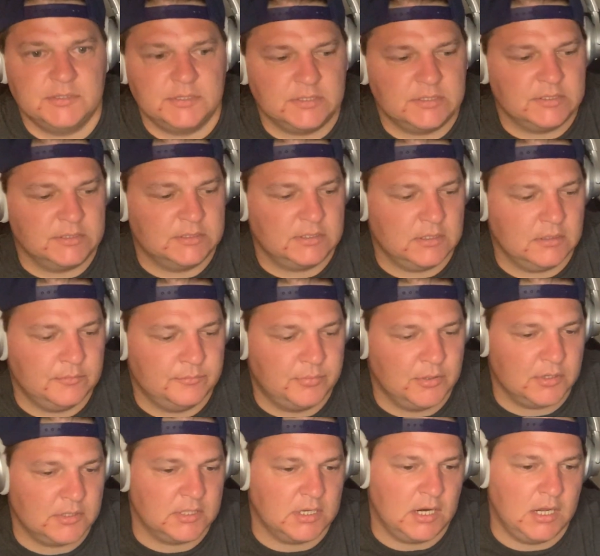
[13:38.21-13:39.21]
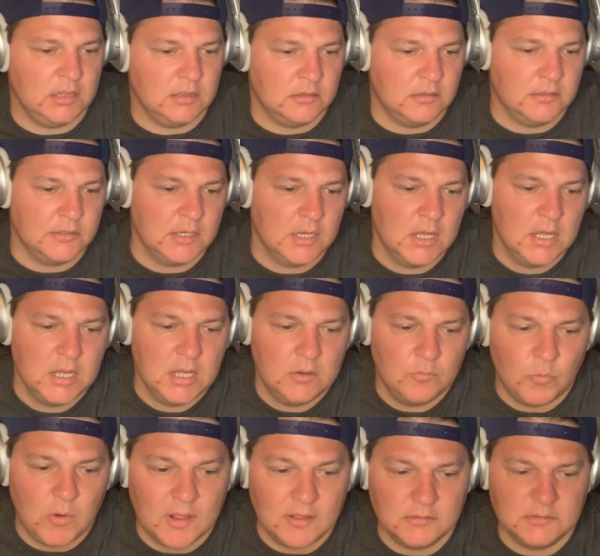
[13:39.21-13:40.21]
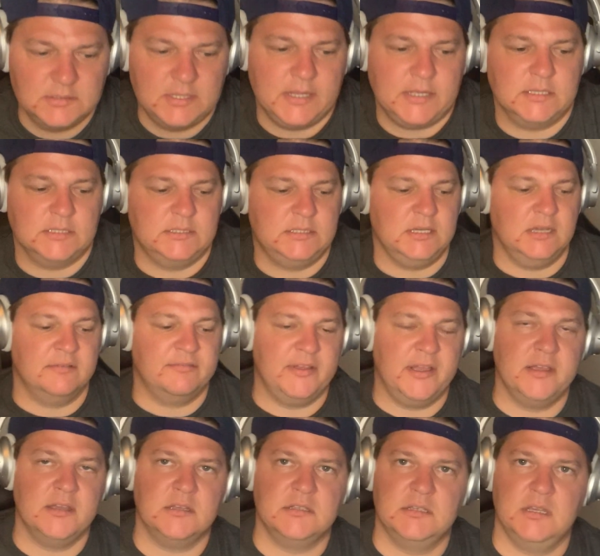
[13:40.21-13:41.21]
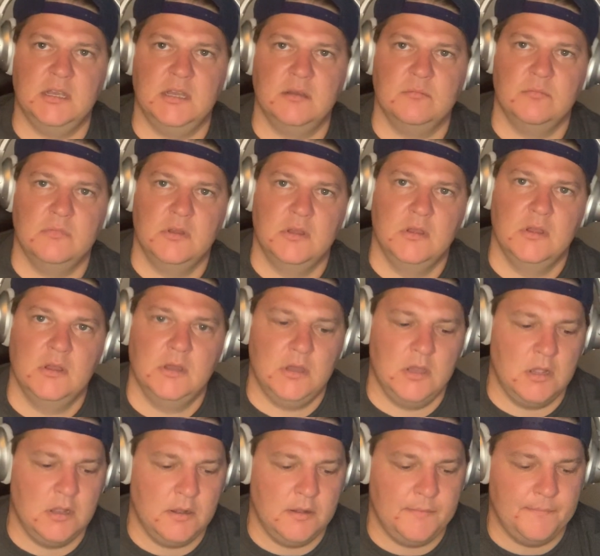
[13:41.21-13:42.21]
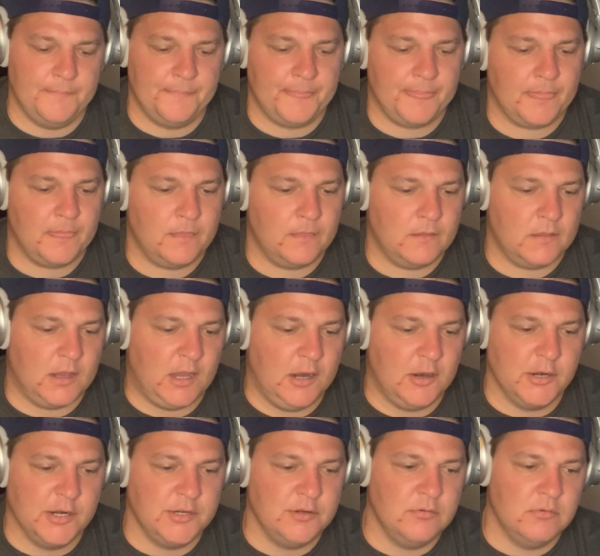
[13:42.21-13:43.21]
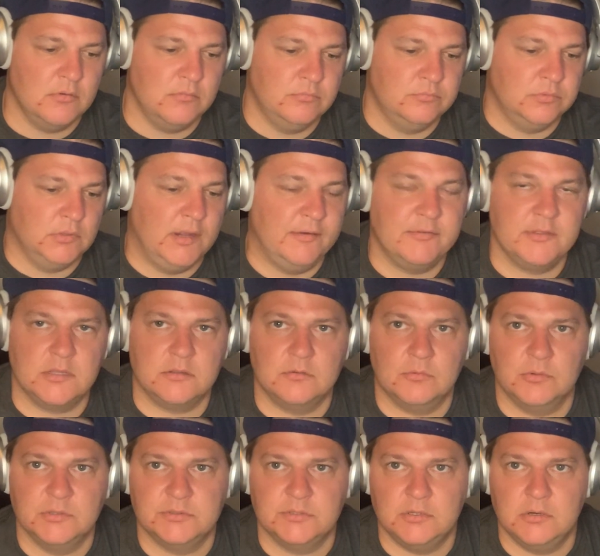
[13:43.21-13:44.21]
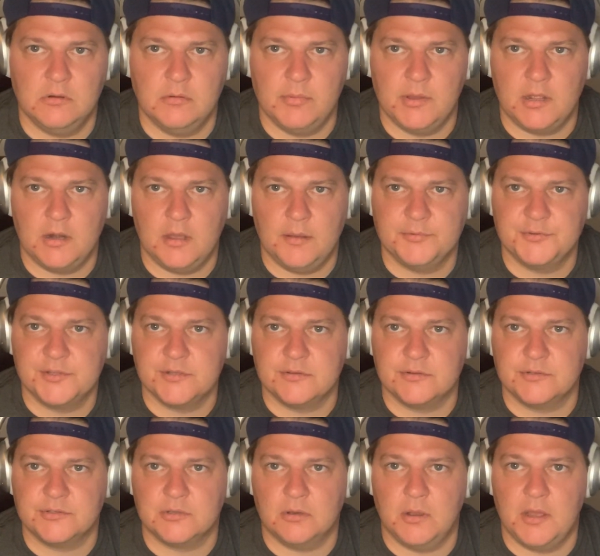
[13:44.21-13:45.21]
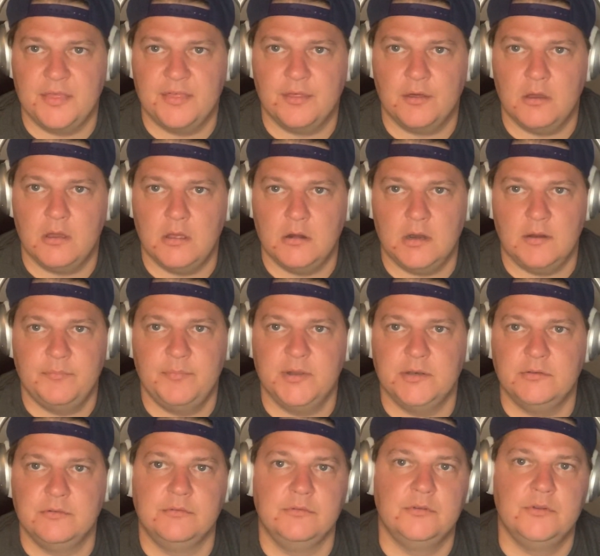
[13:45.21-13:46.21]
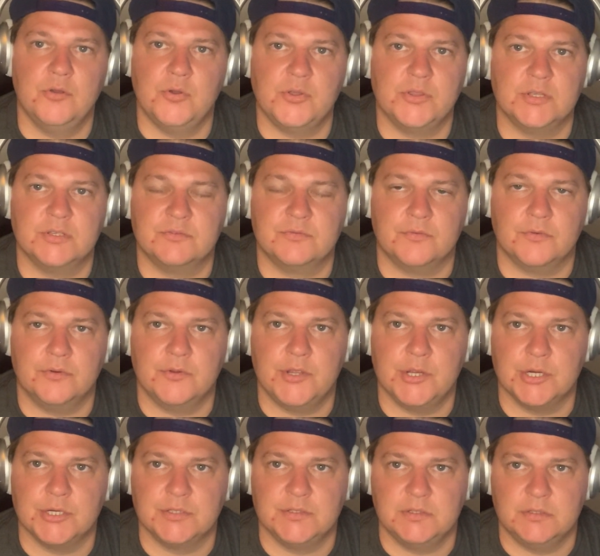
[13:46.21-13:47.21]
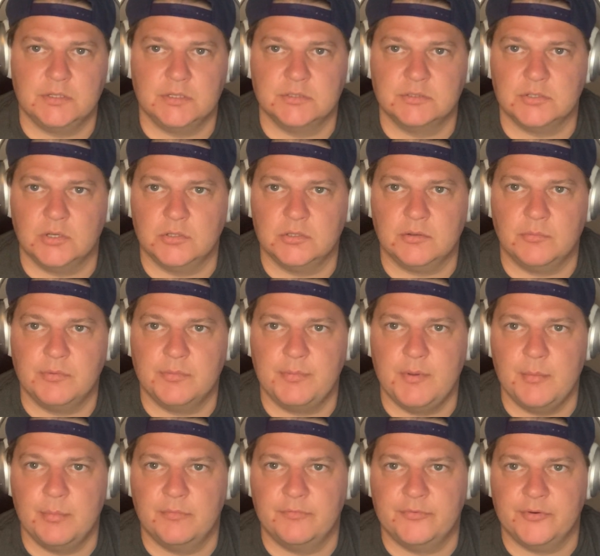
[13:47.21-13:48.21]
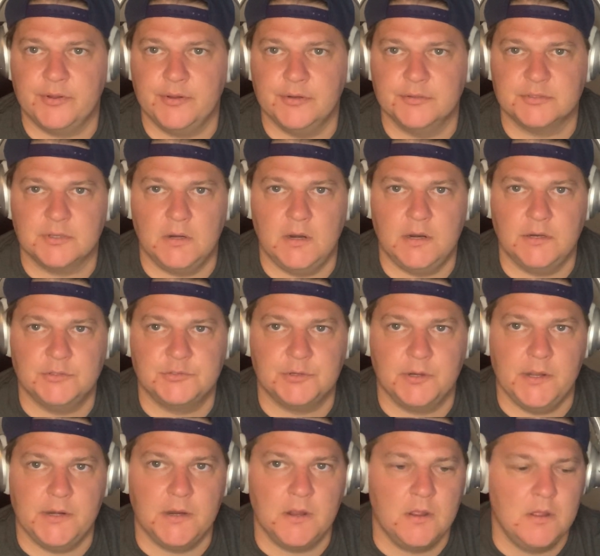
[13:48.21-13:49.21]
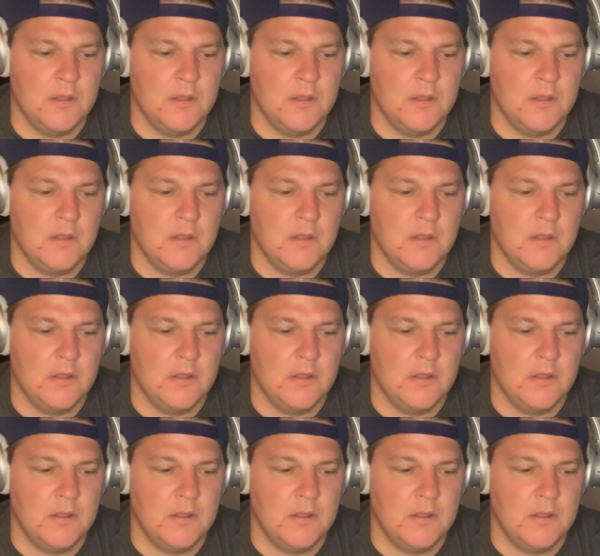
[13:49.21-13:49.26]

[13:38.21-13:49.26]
This is a book that I learned while I was taking a CFA exam. I already knew everything there was to know about options, or so I thought. I've been doing this for years and consulting with people for years on how to trade.